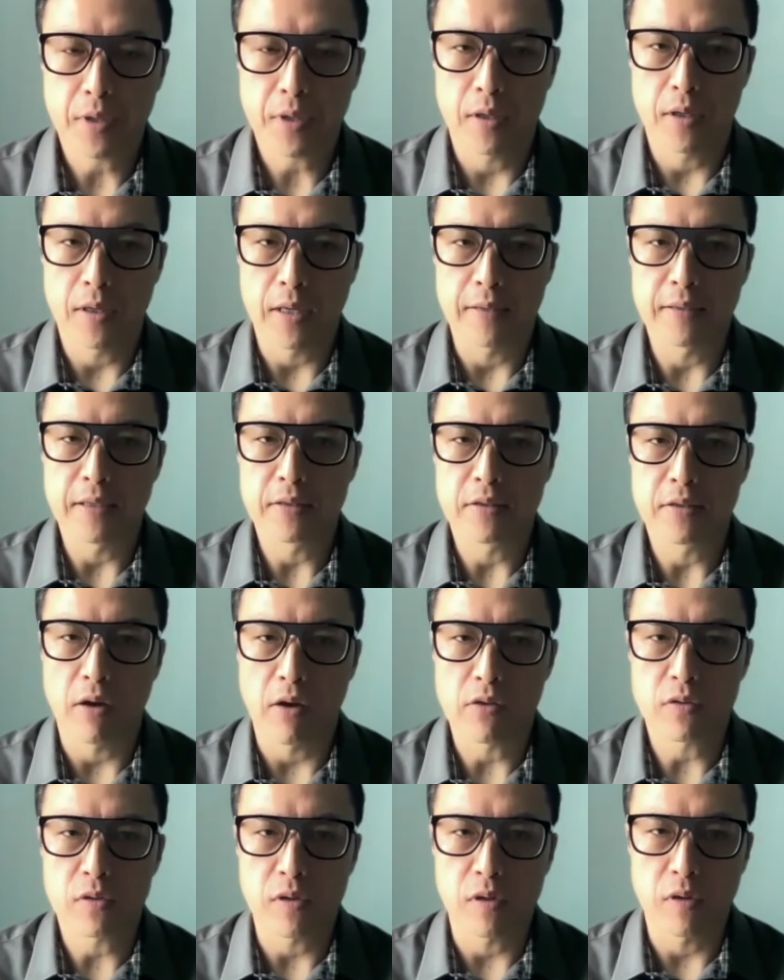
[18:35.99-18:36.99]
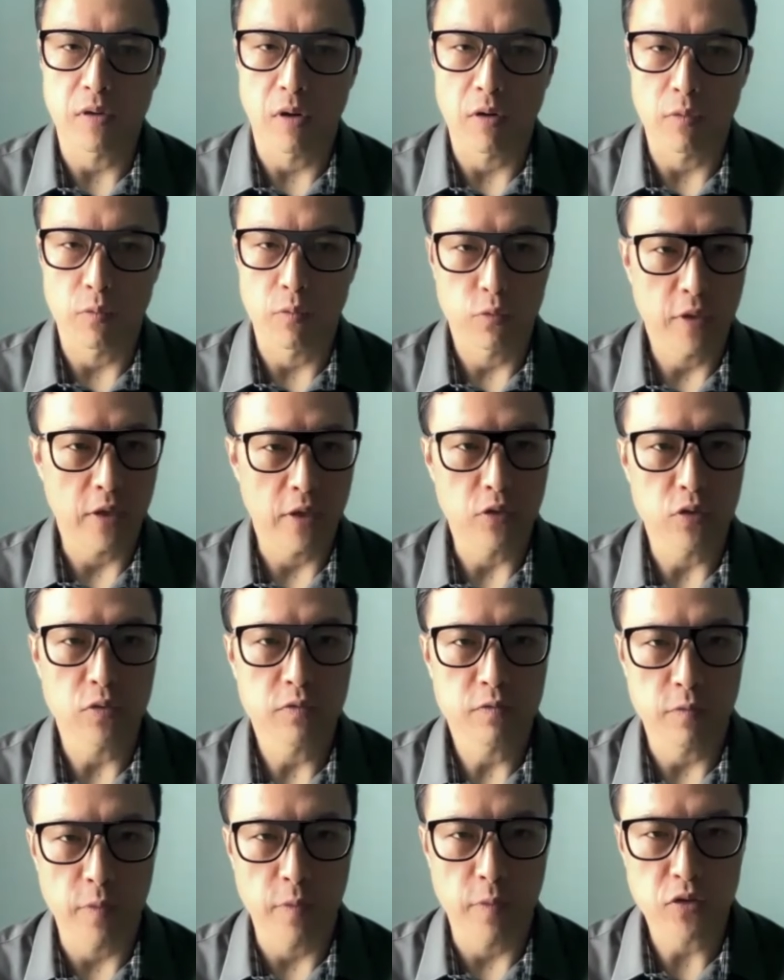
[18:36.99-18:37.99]
Uh, and then the other uh, that
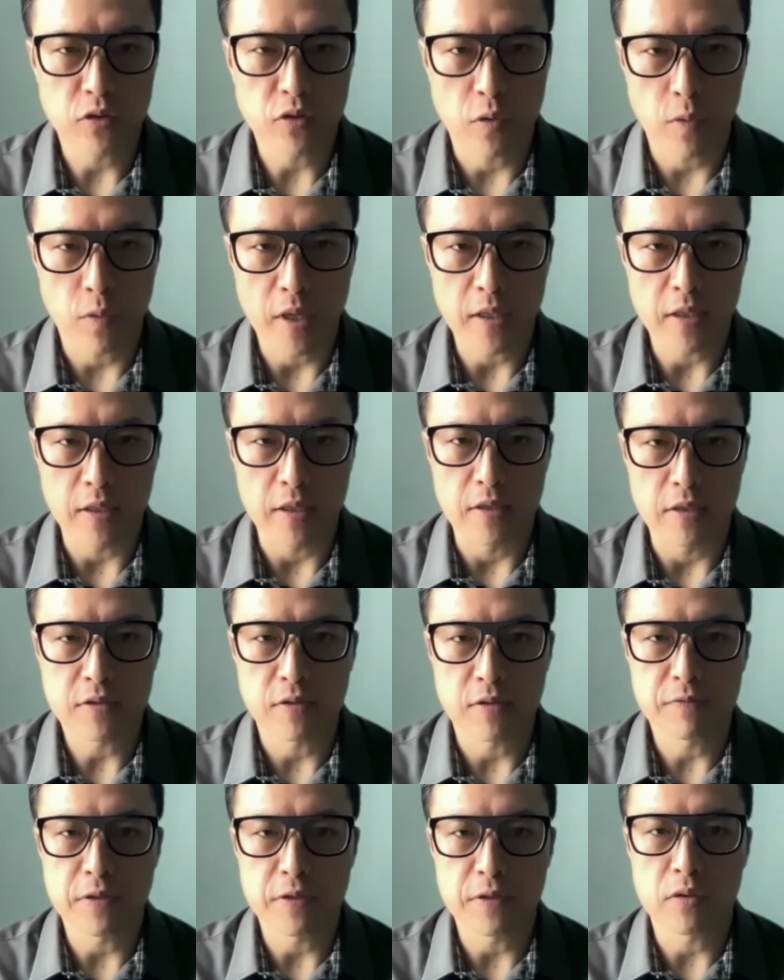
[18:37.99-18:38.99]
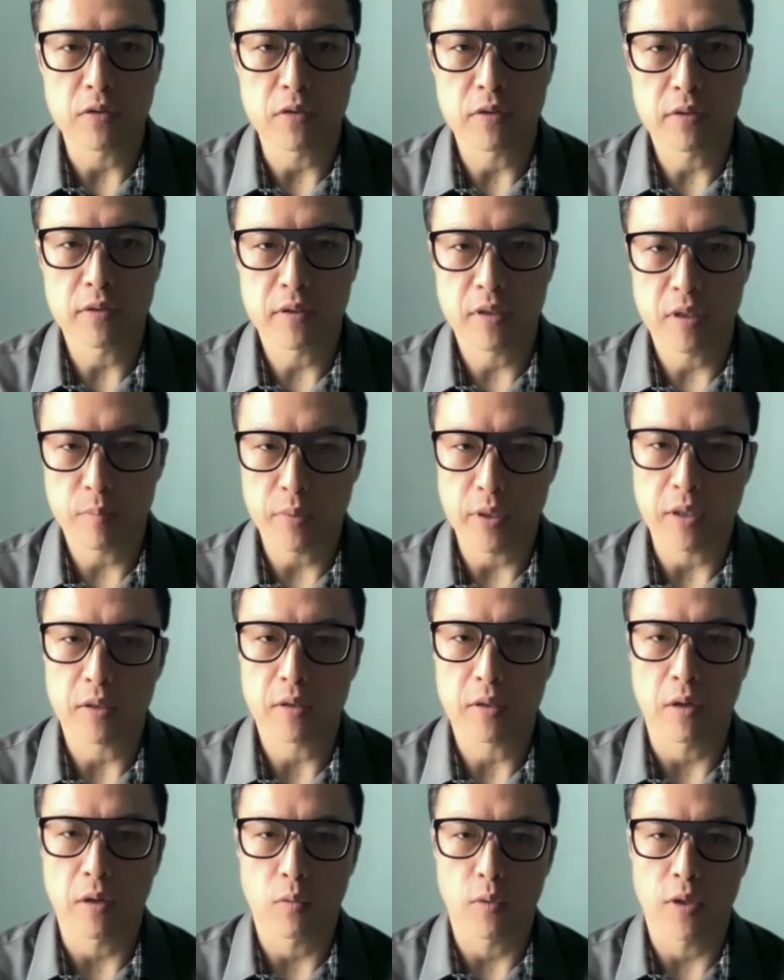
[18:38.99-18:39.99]
you've mentioned already is the
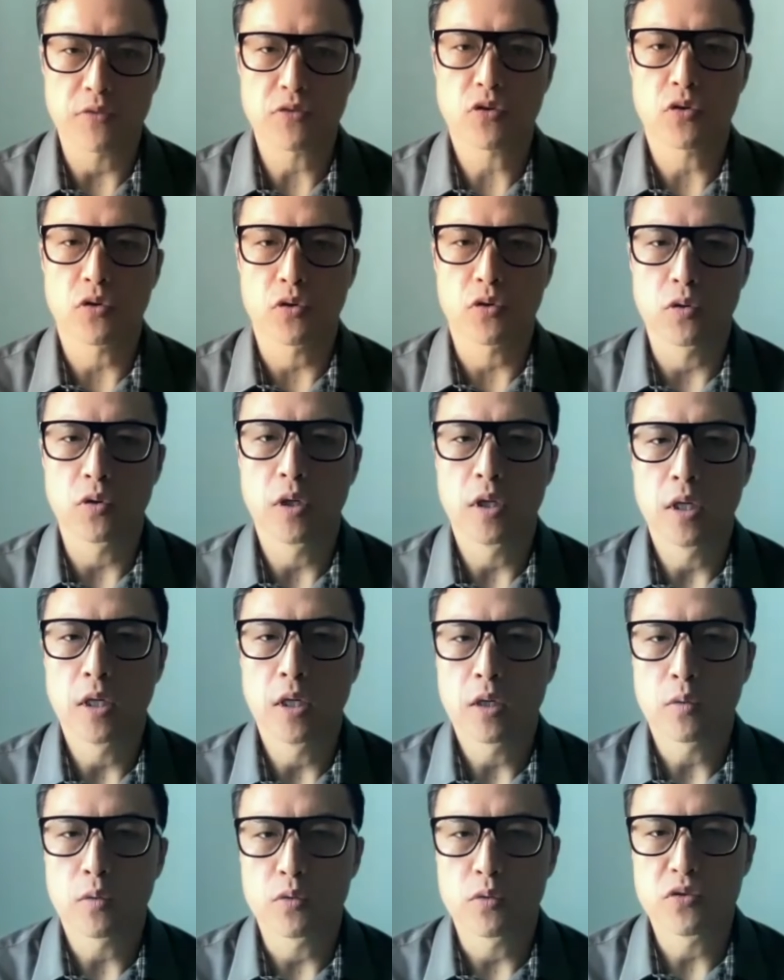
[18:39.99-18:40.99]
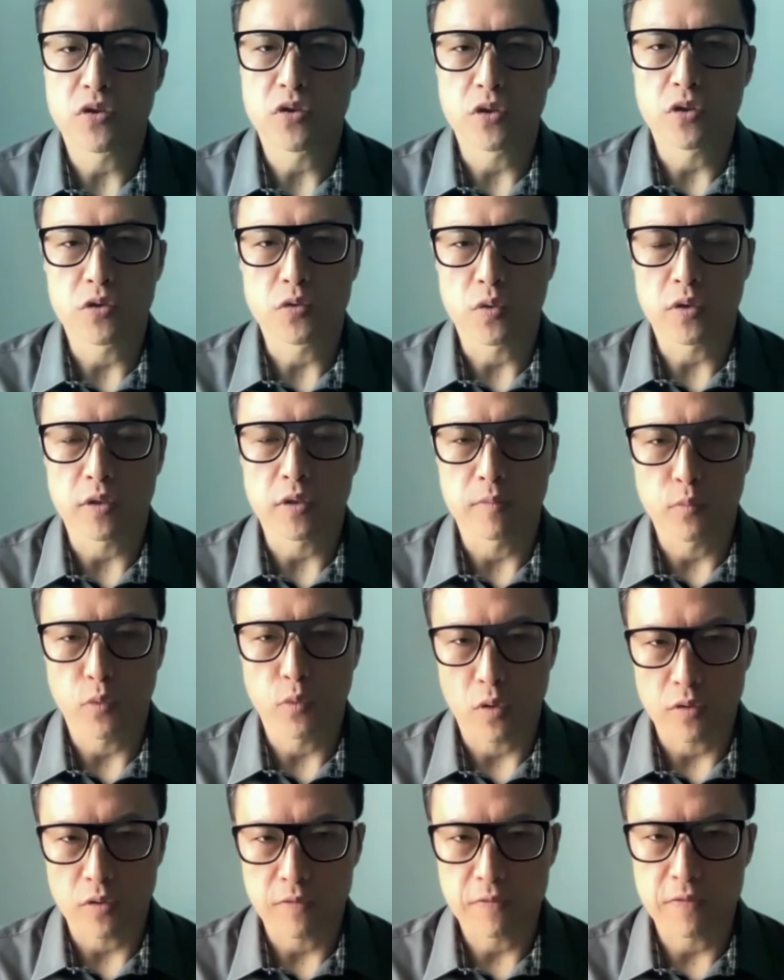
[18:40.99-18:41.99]
phenotypic rescue, which deals with the
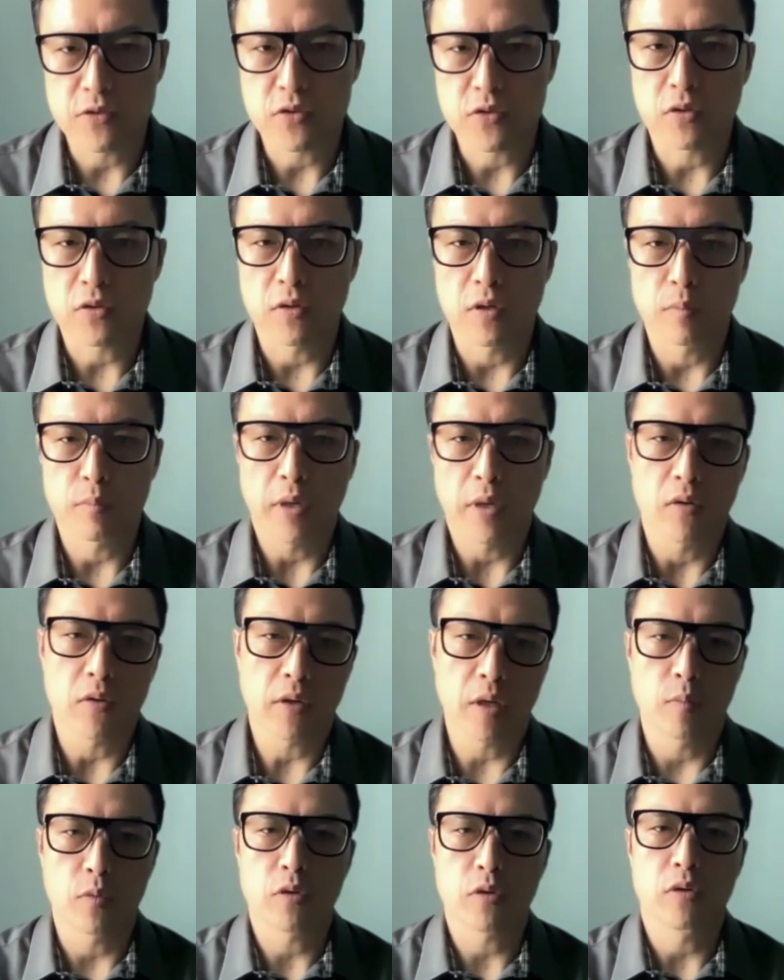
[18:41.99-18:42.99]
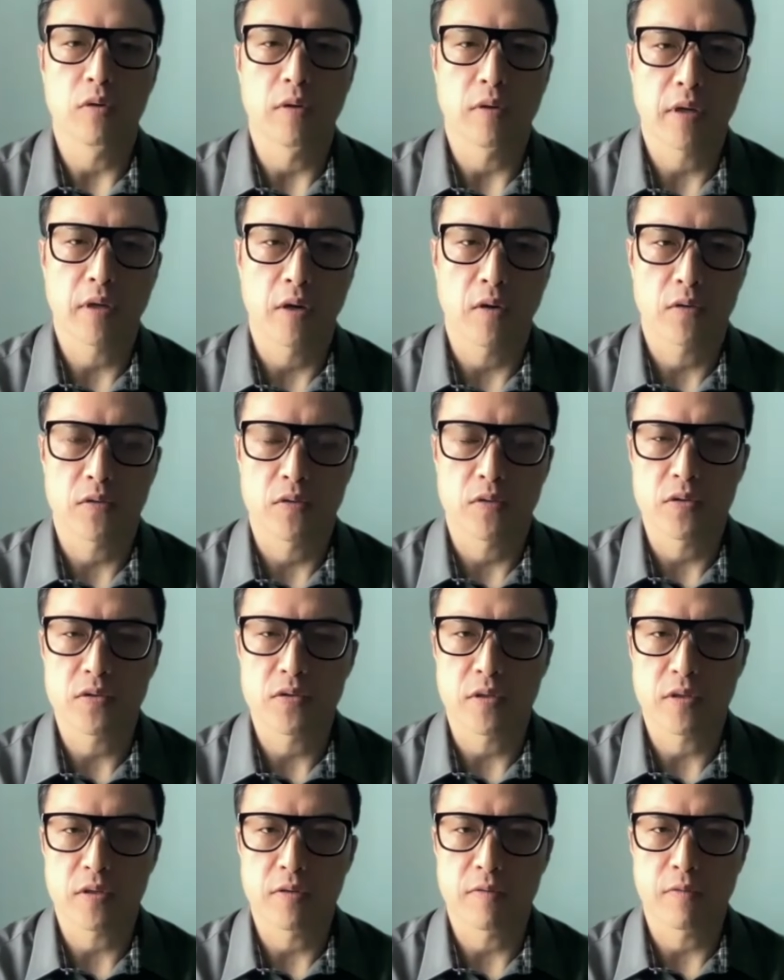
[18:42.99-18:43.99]
more the physical and biochemical
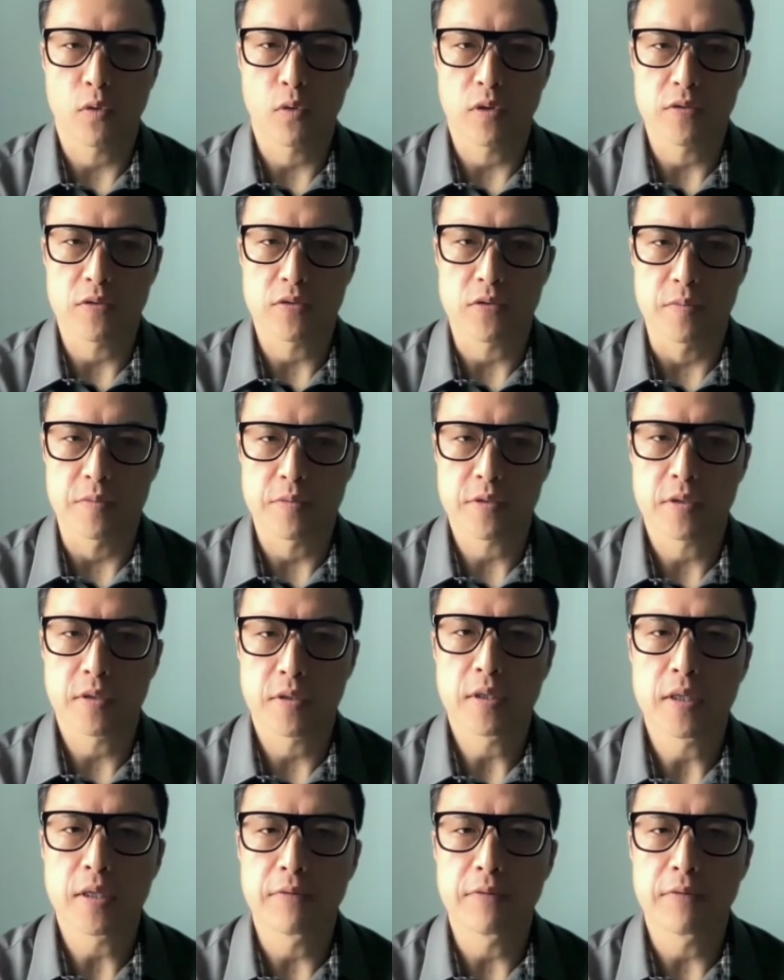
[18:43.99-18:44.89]
characteristics of organisms.